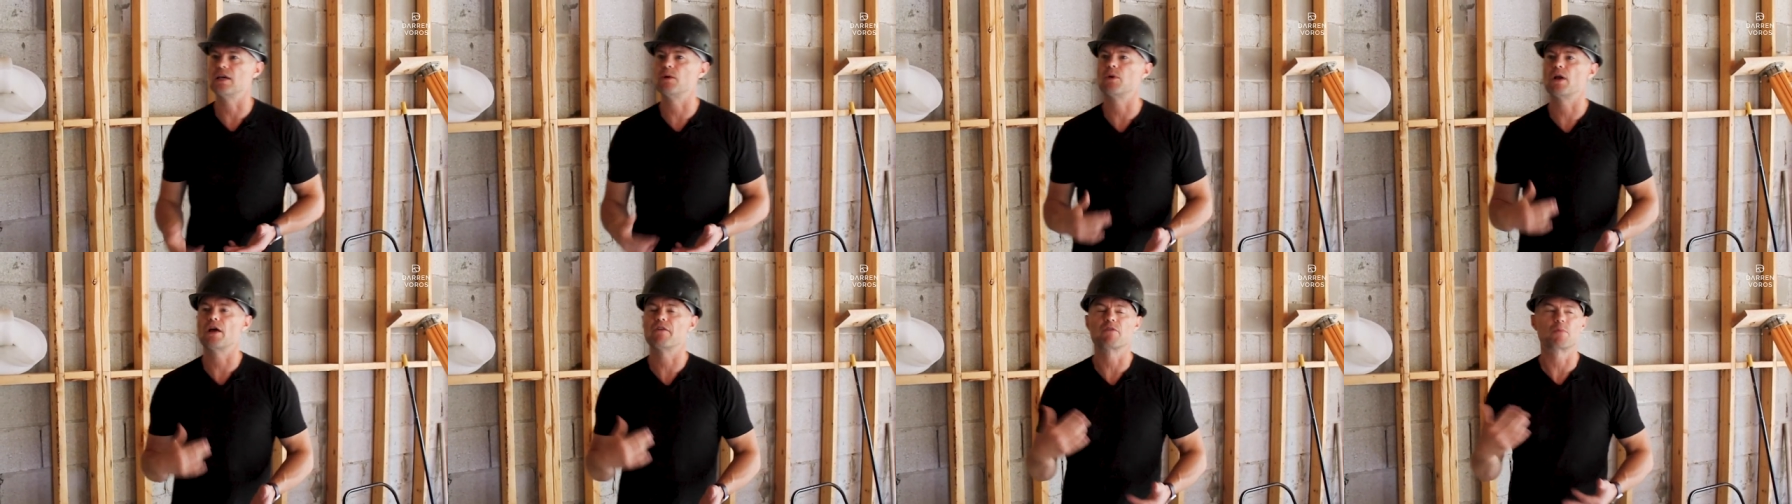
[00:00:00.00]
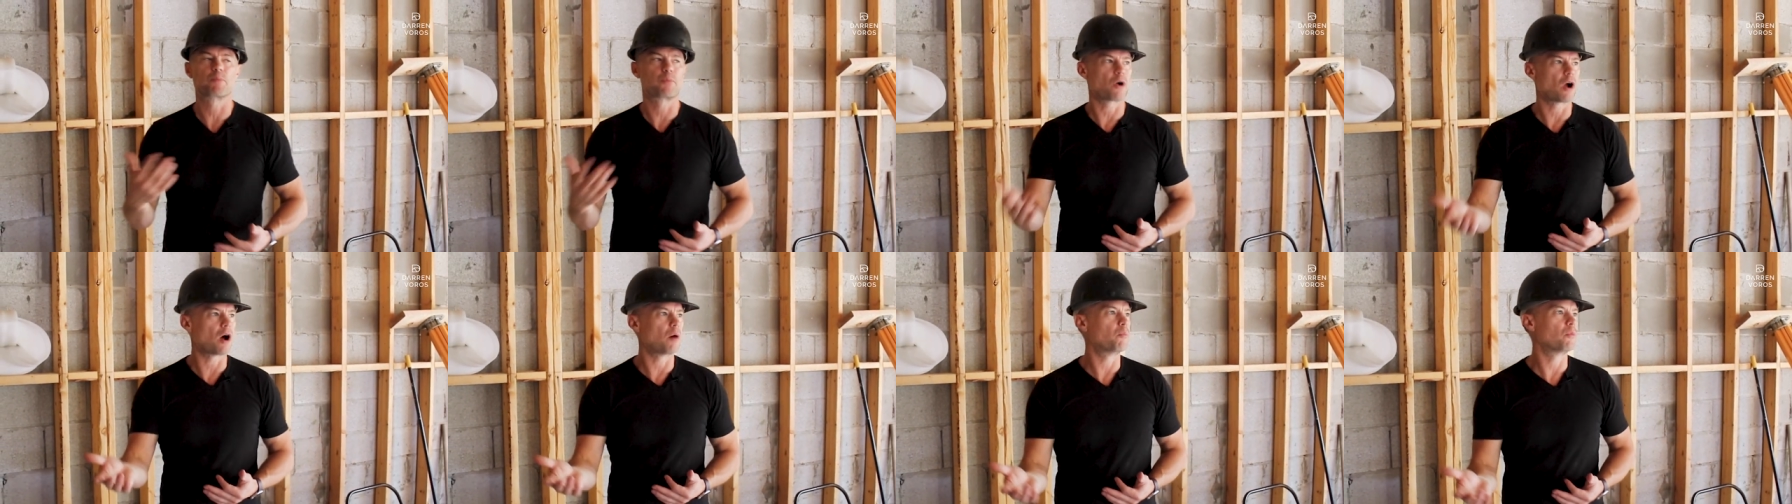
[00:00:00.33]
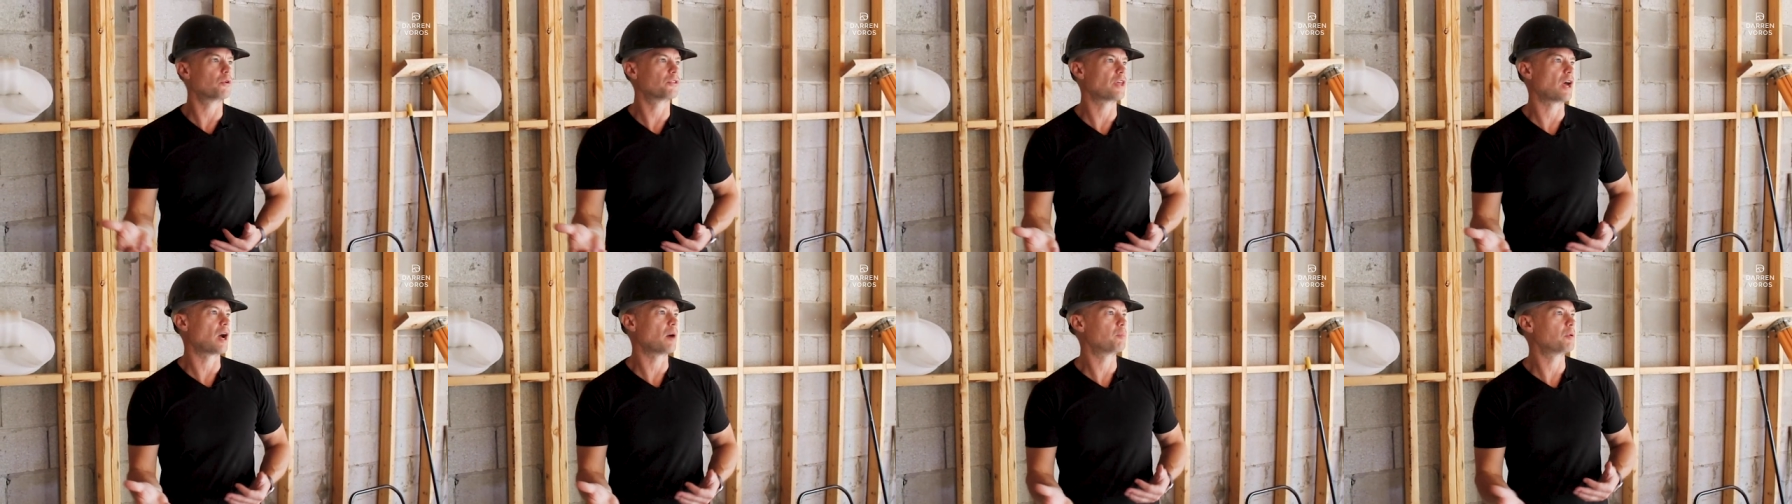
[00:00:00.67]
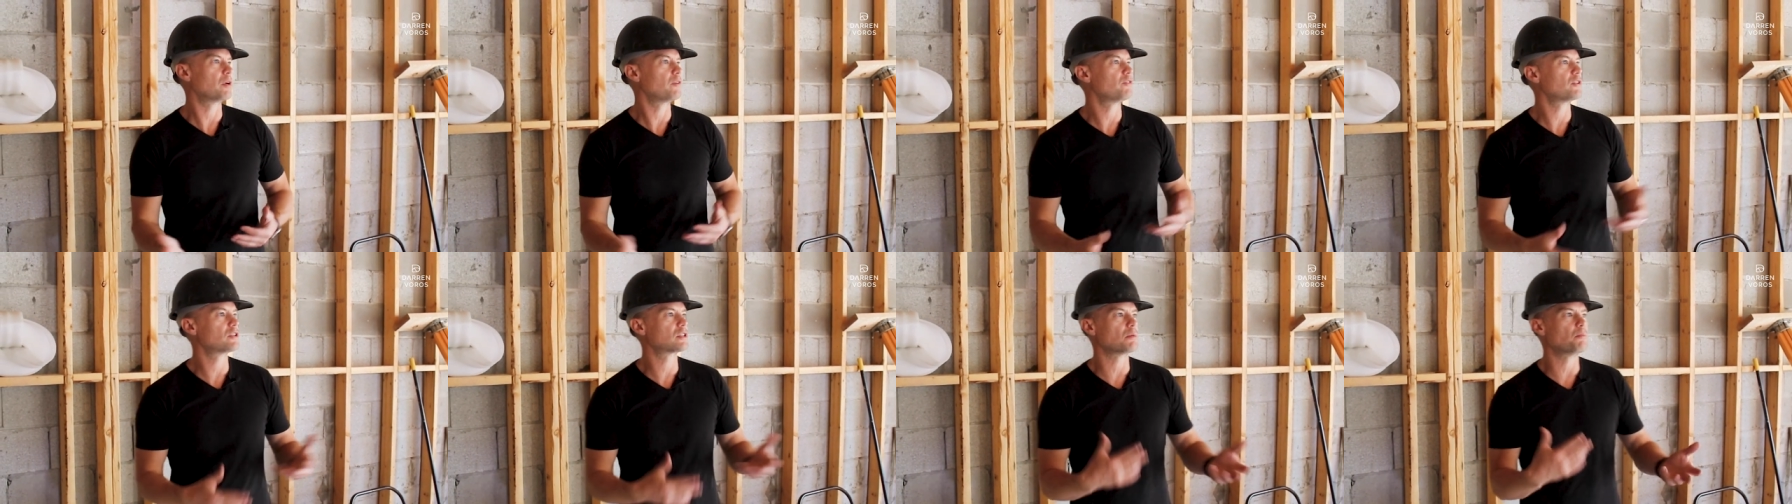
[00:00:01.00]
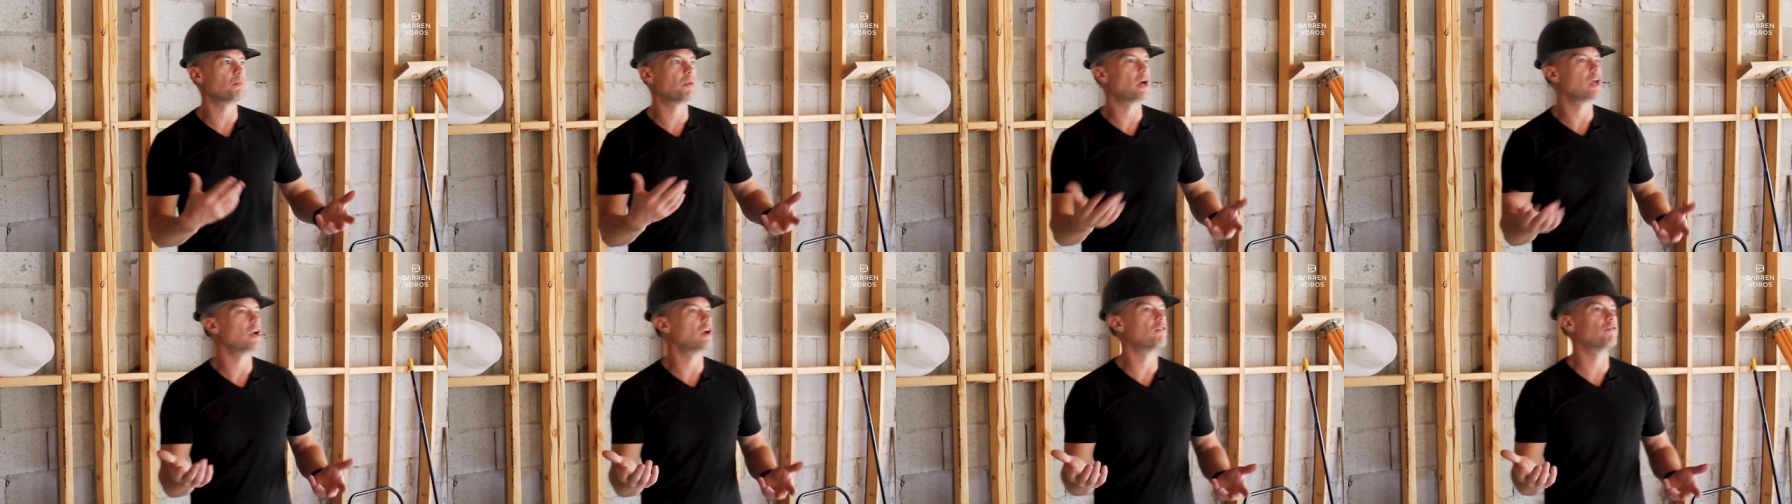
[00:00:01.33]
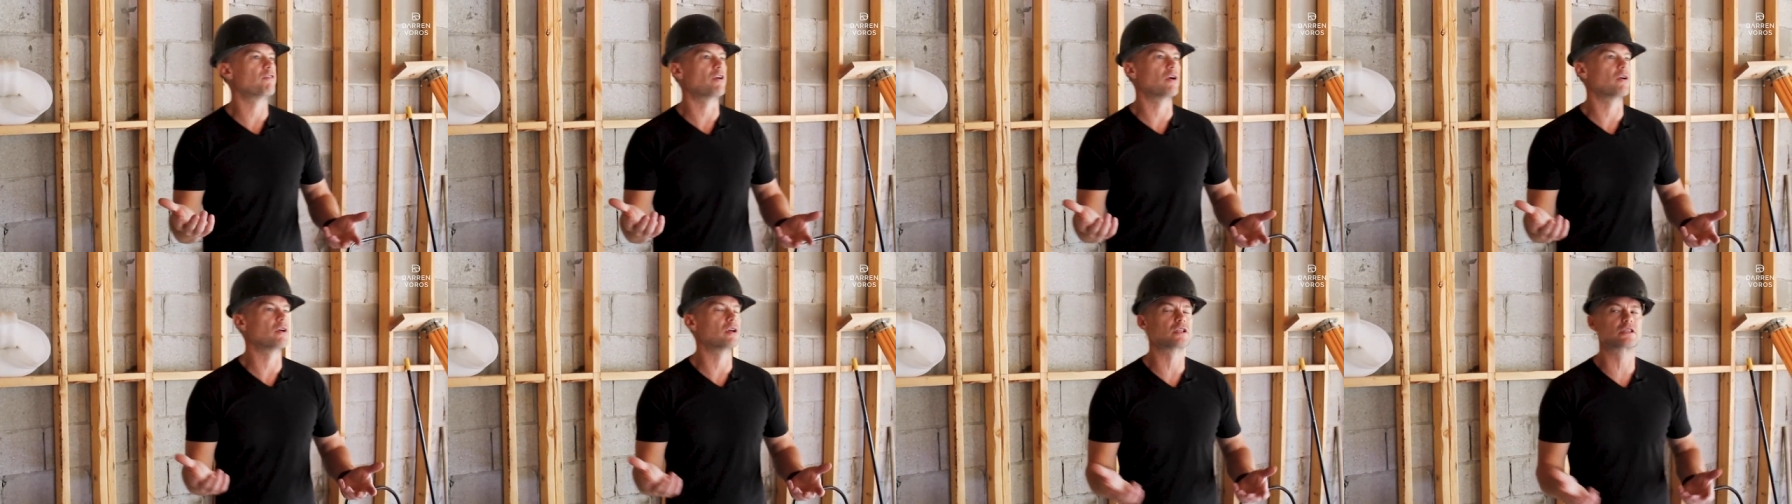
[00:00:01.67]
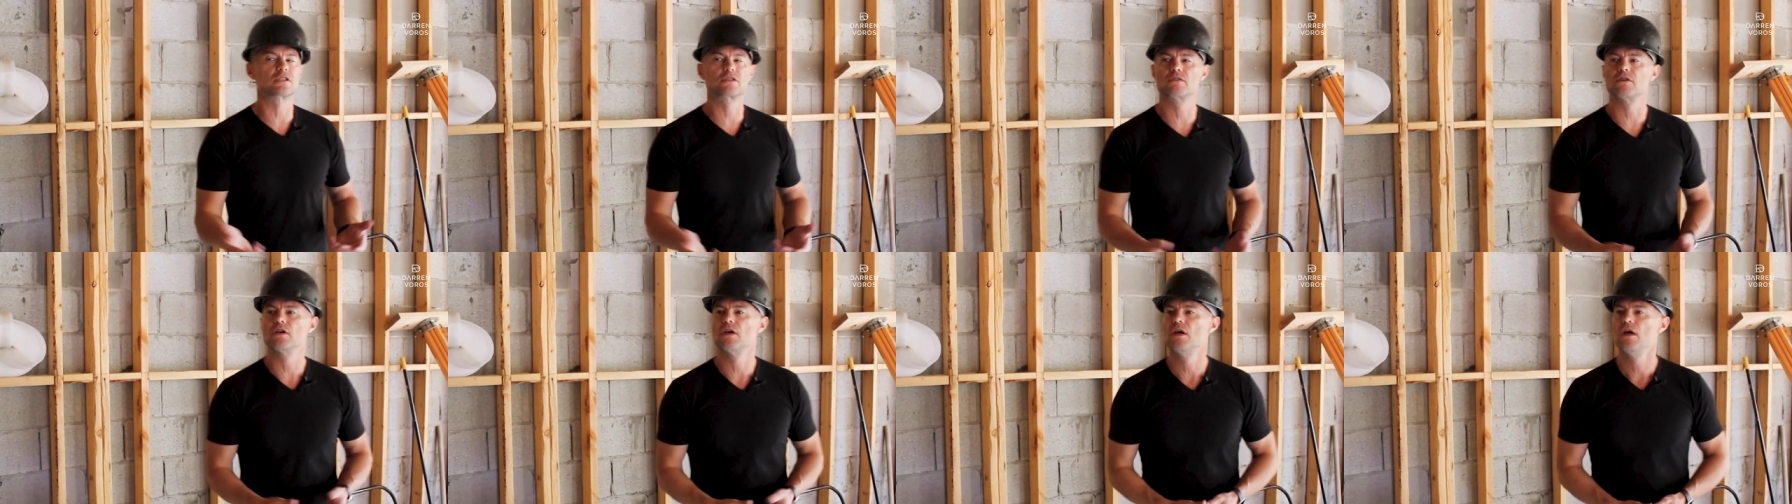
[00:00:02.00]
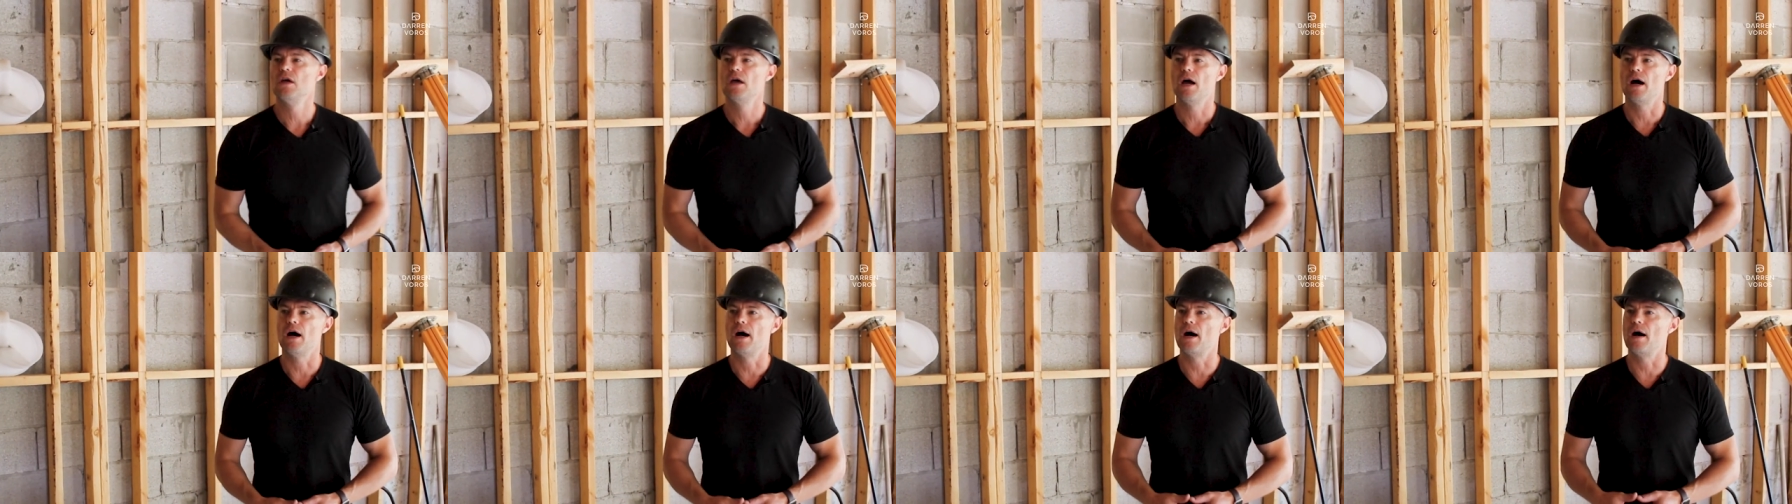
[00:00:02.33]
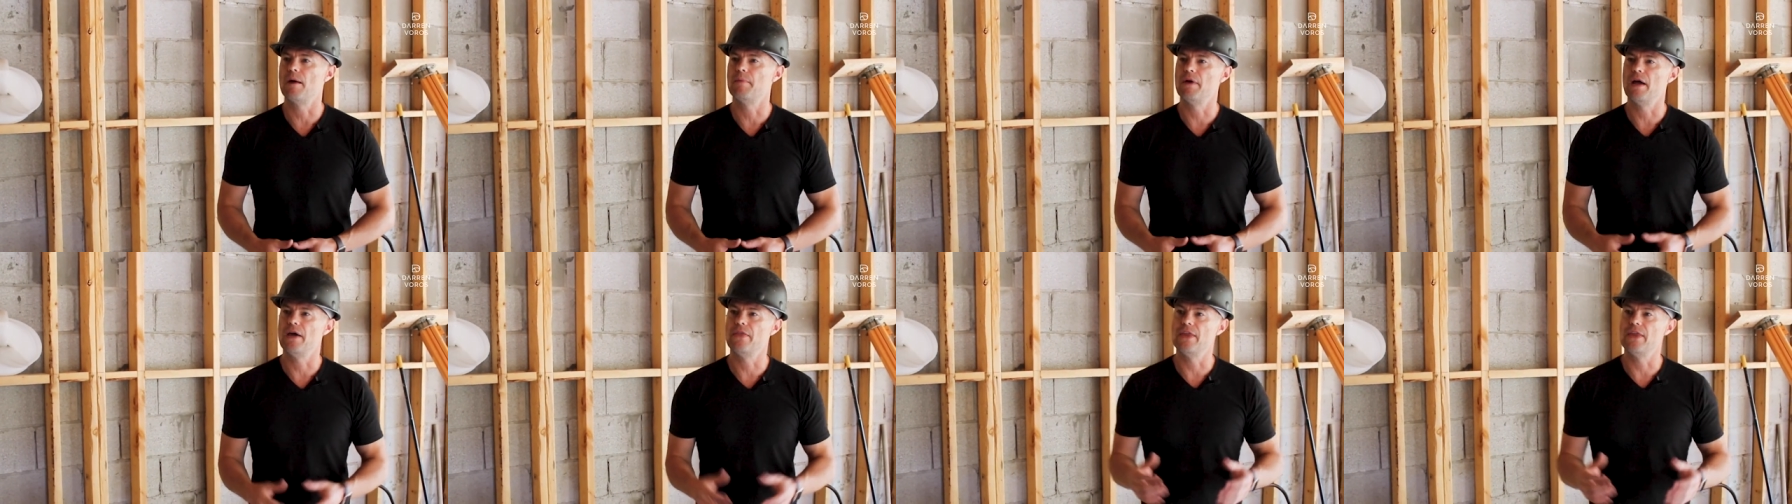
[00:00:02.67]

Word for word: They would have a problem with that. But if it's a minor variance um,